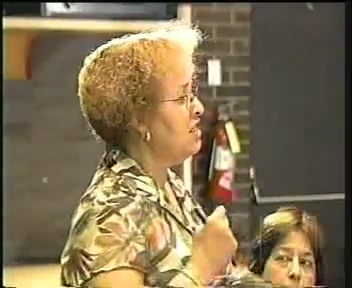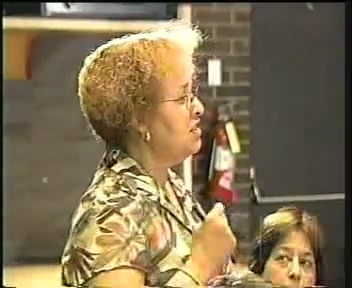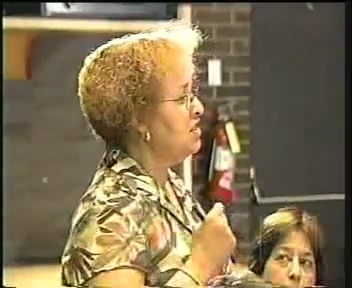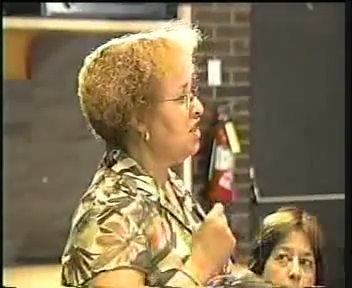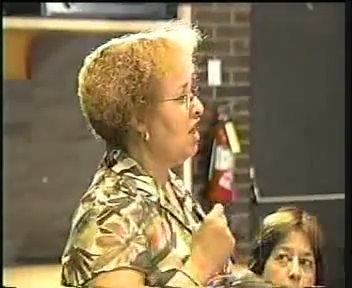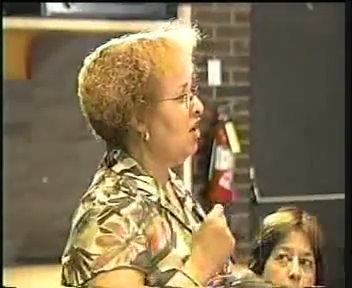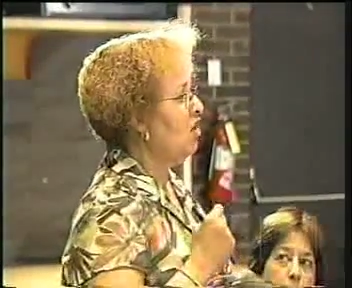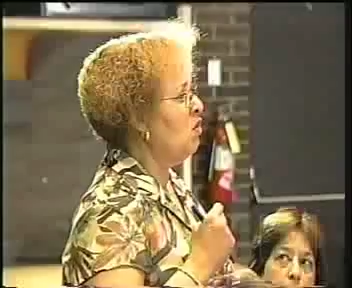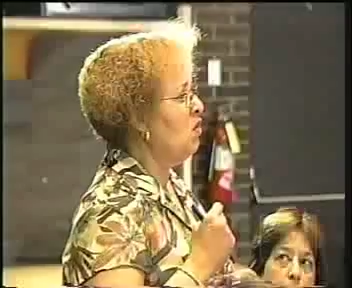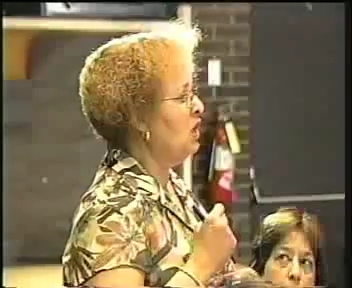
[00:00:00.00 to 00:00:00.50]

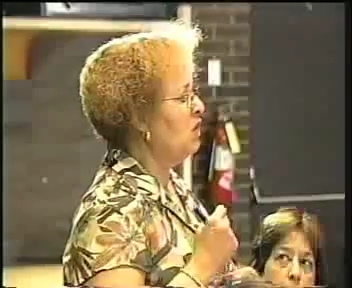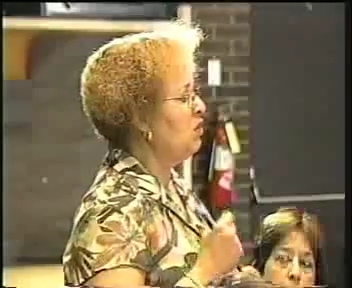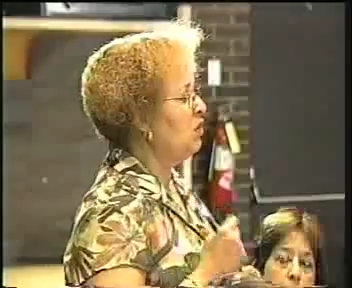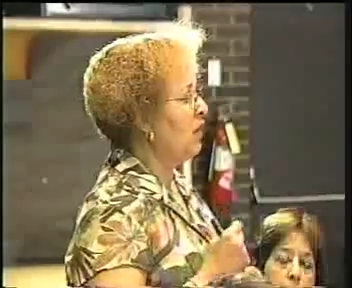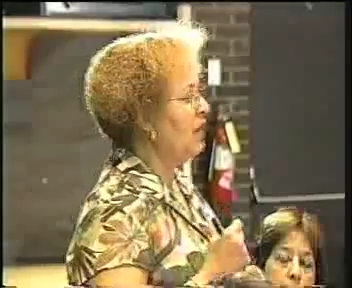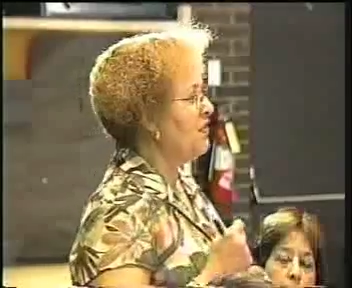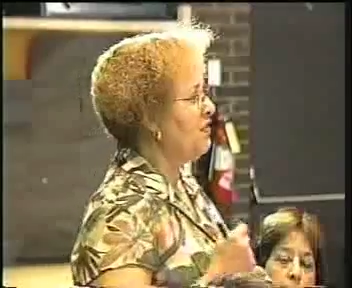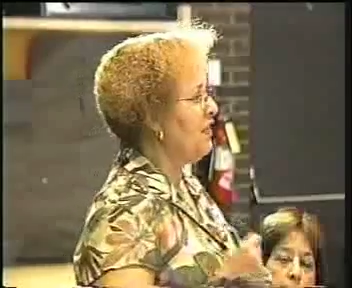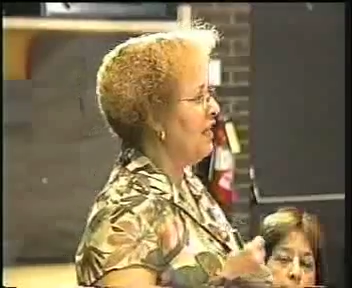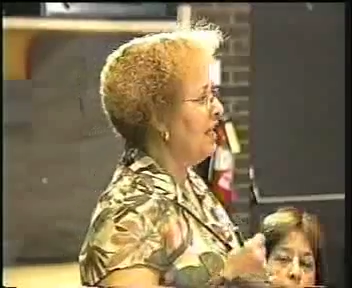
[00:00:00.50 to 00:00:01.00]
So when
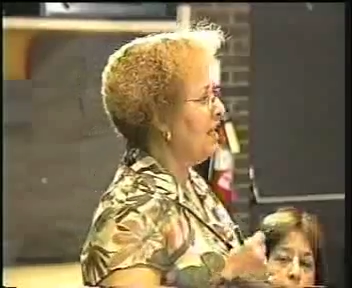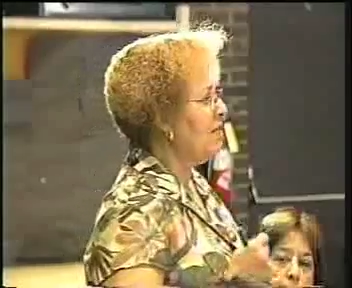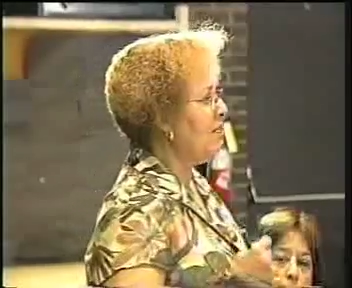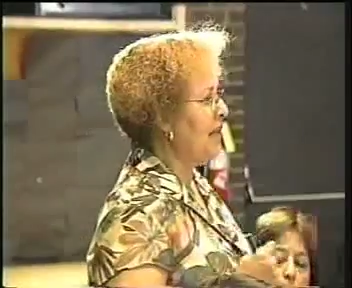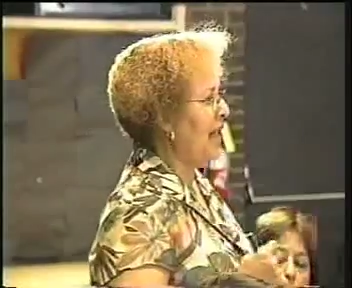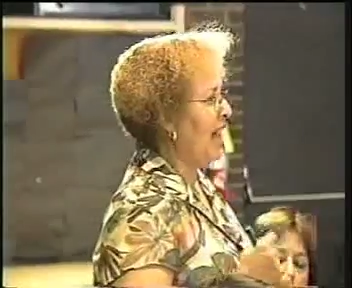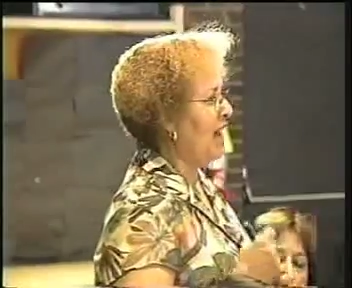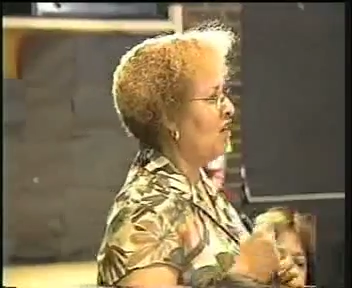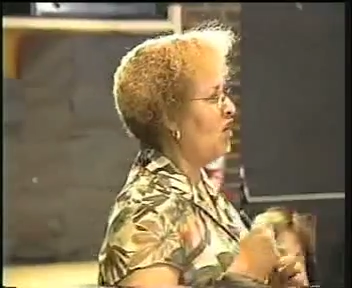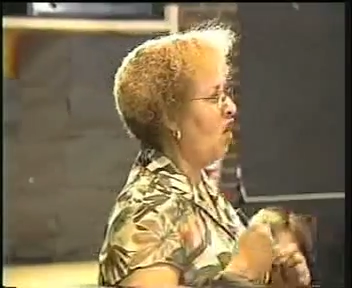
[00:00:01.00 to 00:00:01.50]
we think
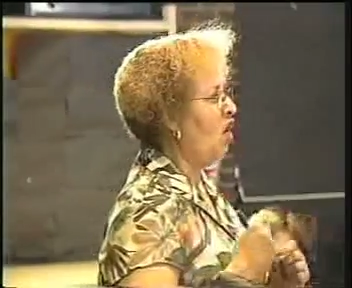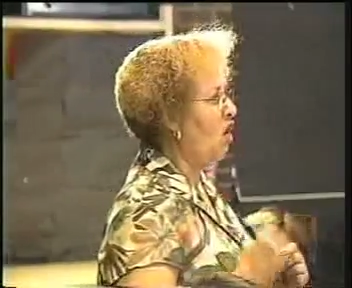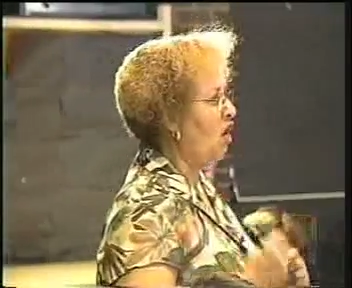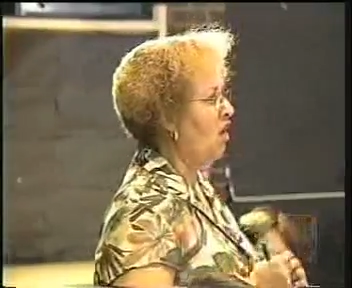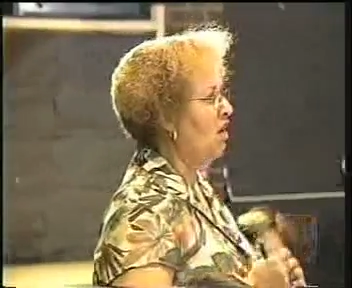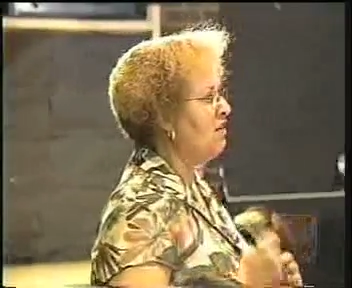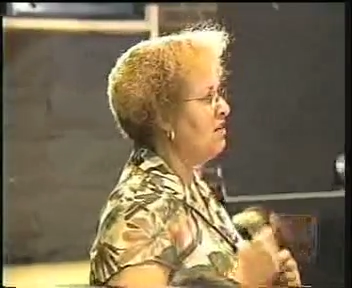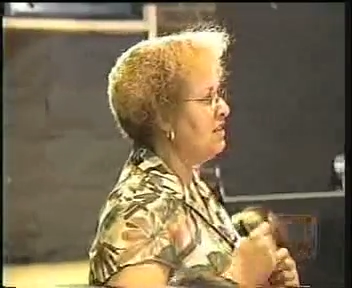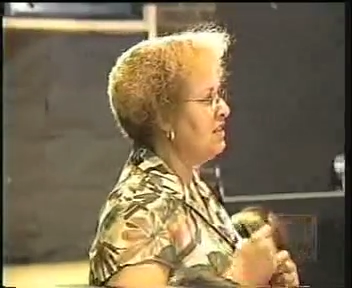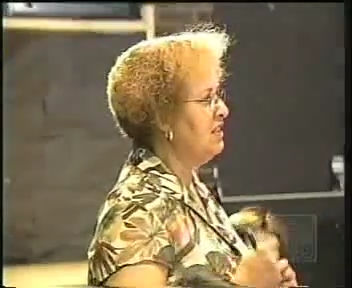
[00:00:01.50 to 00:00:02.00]
about
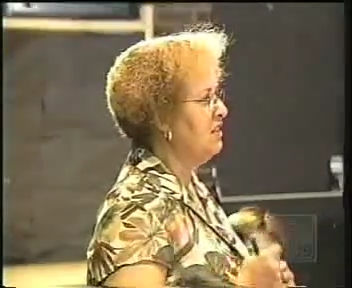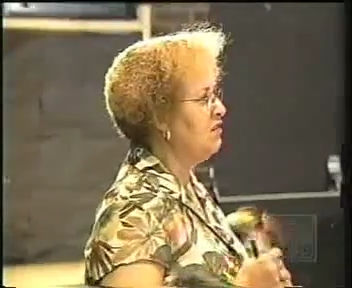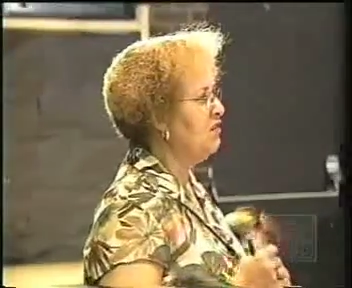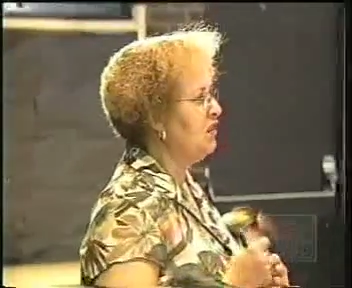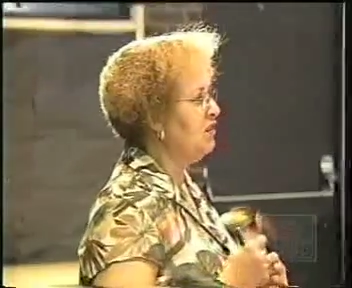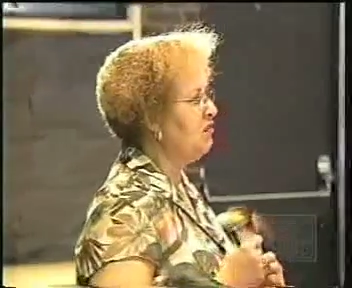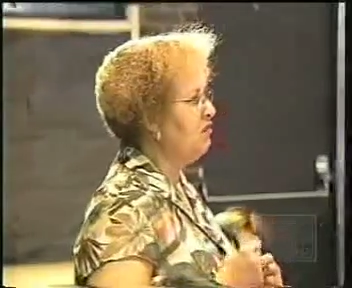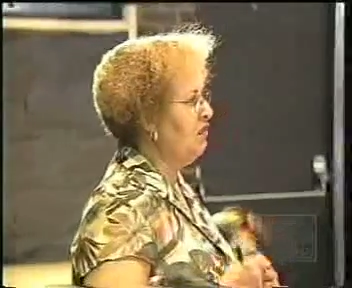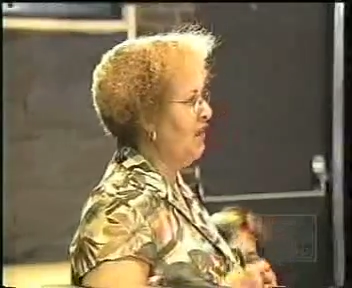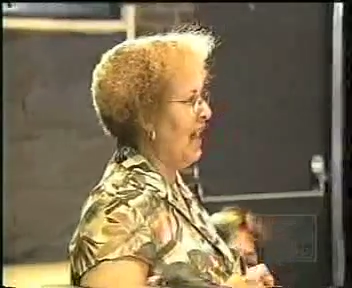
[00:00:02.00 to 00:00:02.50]
all the
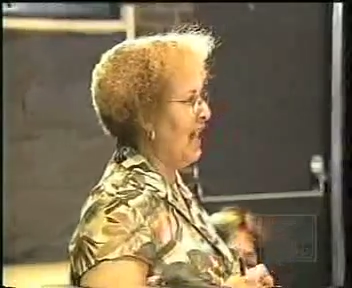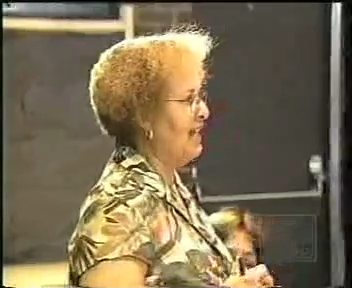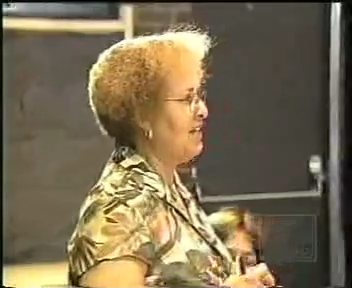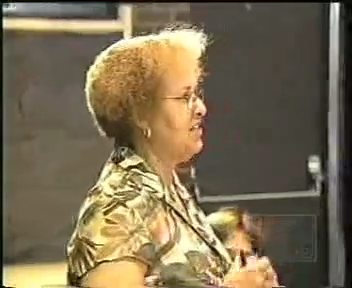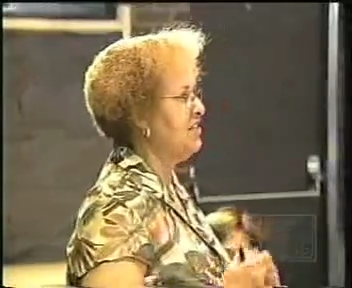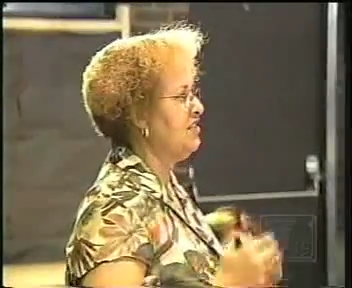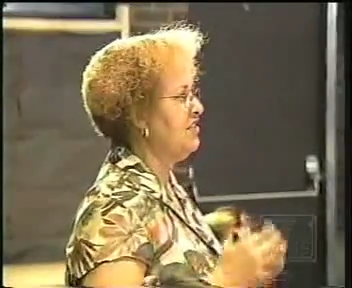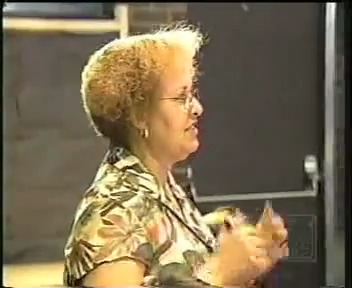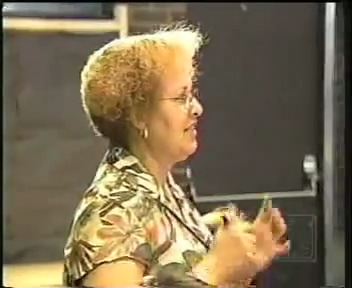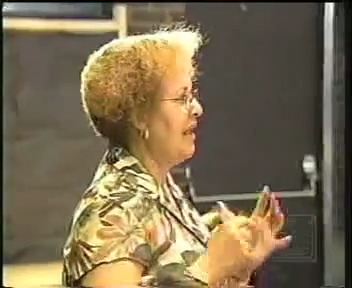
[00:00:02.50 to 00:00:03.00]
different
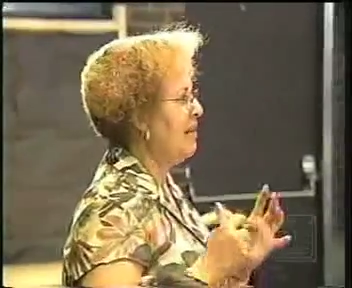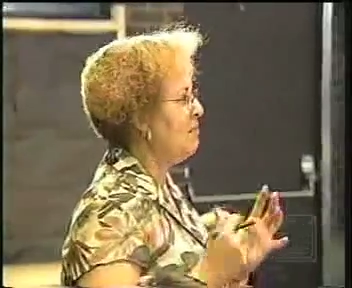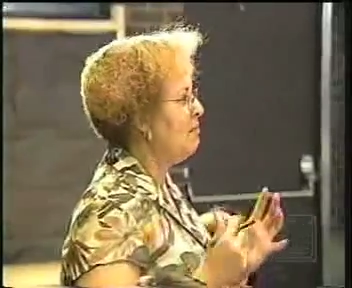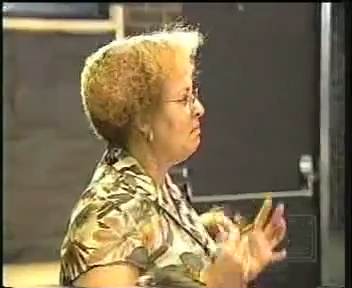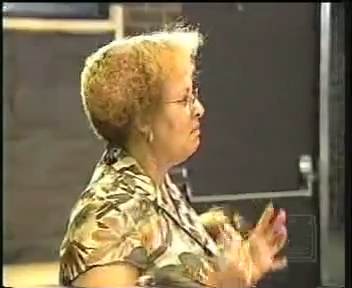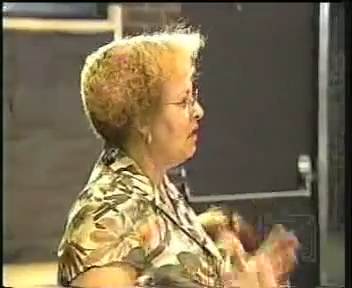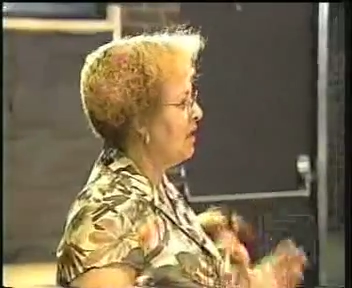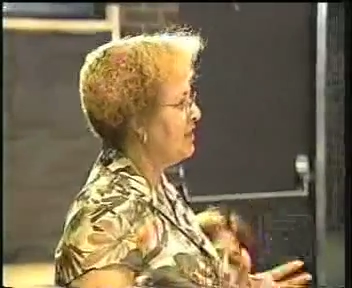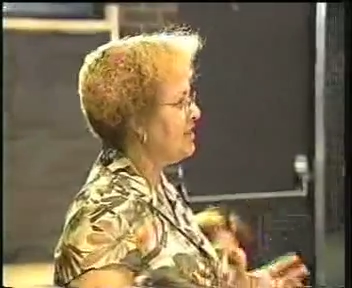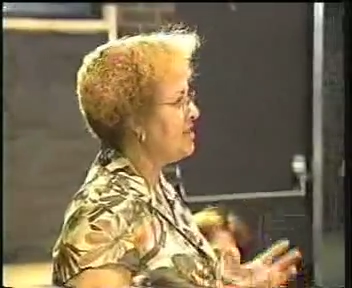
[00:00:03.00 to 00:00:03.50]
factions
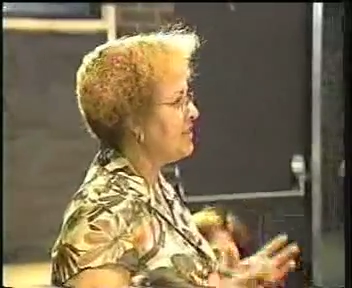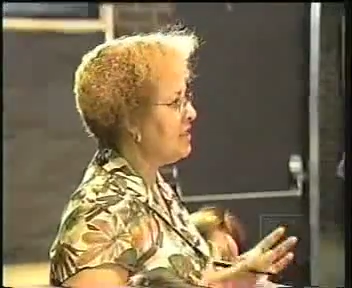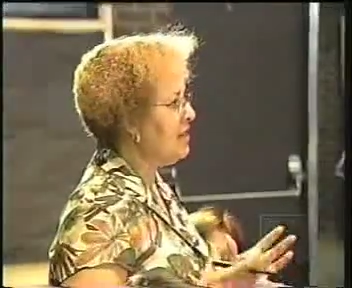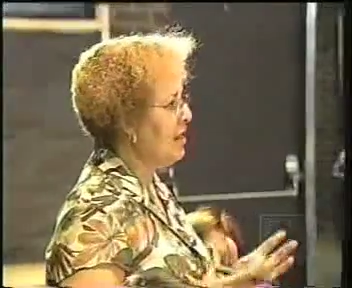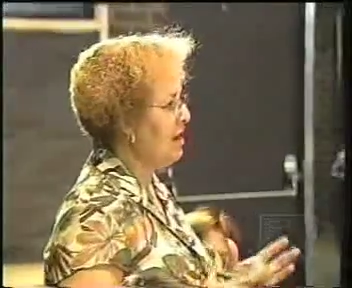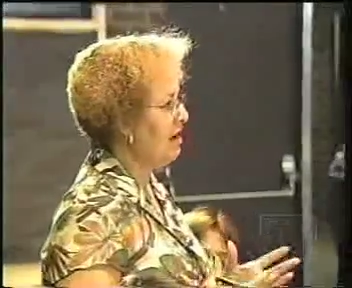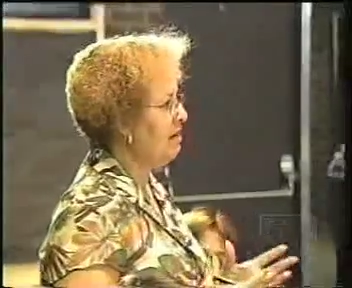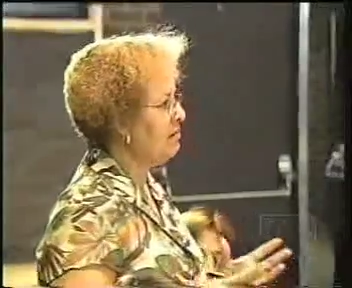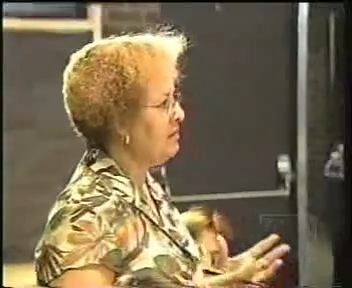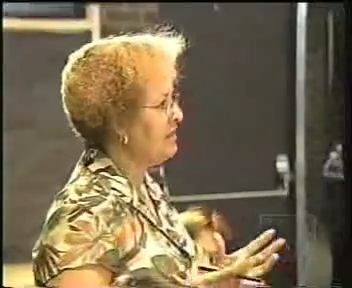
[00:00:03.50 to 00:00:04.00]
that must
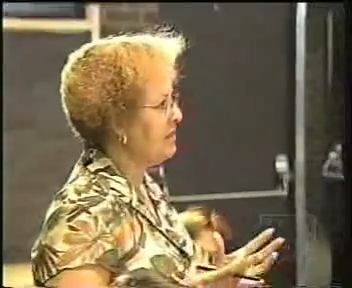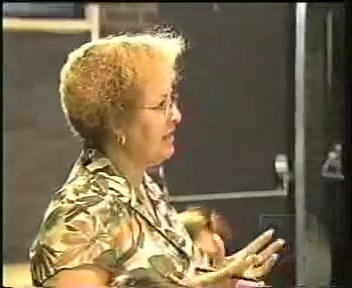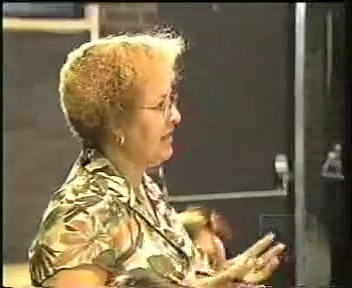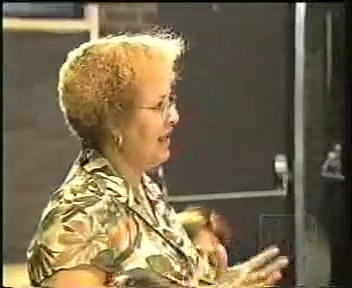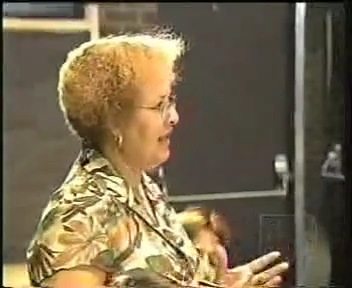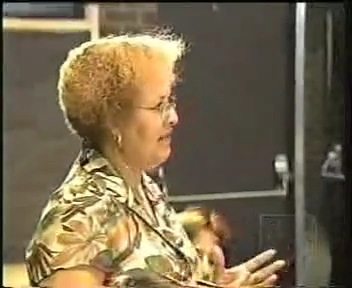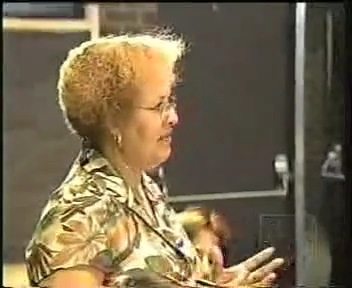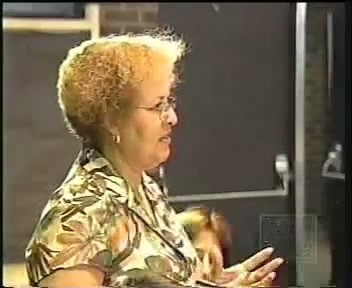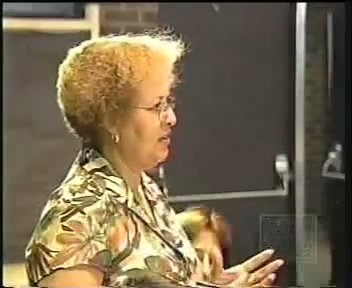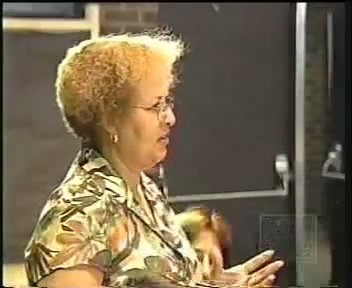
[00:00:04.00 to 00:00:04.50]
come
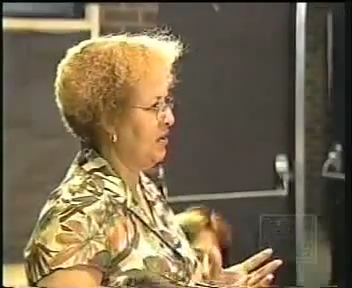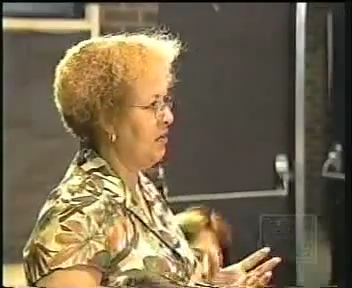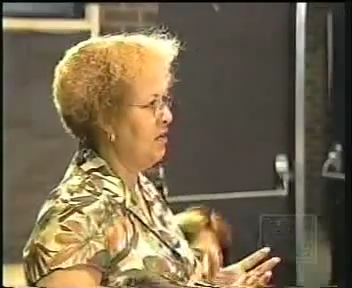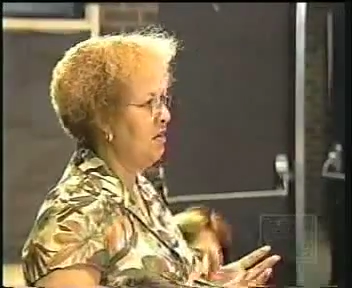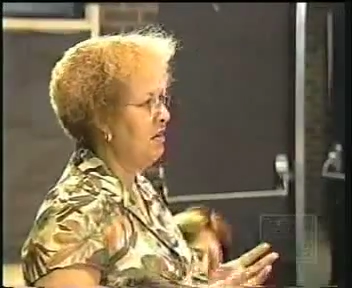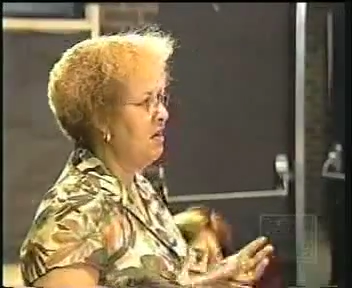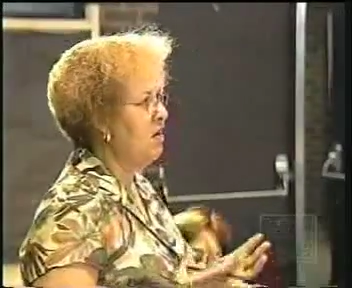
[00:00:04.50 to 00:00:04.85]
together,